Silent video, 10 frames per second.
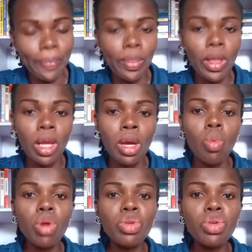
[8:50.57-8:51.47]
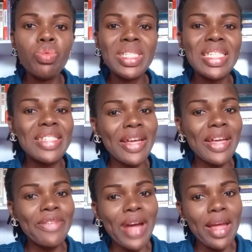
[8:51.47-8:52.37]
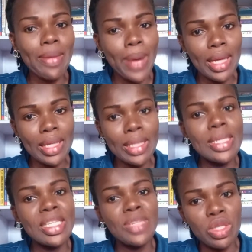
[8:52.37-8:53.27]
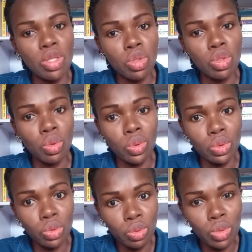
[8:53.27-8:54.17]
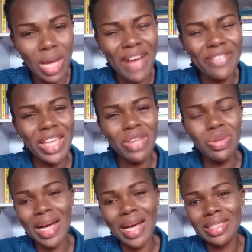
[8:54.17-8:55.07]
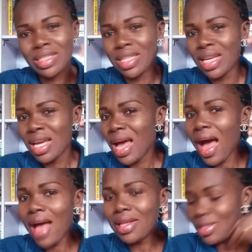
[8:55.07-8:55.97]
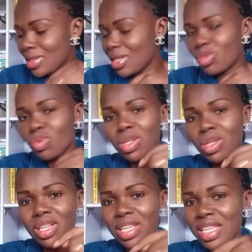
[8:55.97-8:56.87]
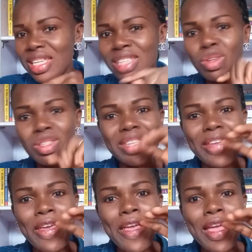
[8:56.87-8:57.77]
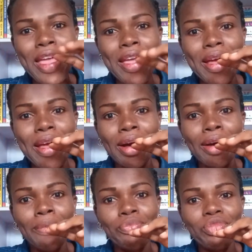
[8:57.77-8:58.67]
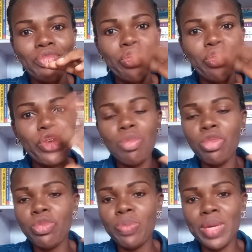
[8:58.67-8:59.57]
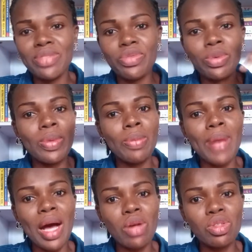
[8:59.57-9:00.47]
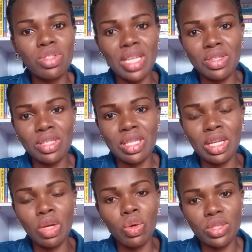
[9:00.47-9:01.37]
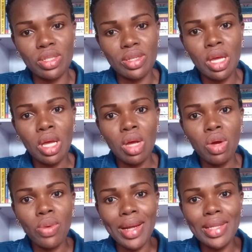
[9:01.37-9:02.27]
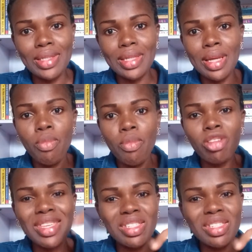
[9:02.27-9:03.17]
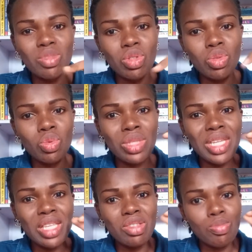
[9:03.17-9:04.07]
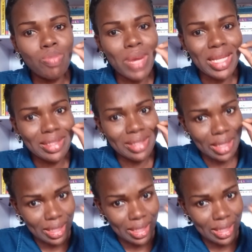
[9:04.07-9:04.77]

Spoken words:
What the resistant fiber in this potato will do after you had, and this one is just a free movement from the mouth down to the gut, all right, but this one you will need to masticate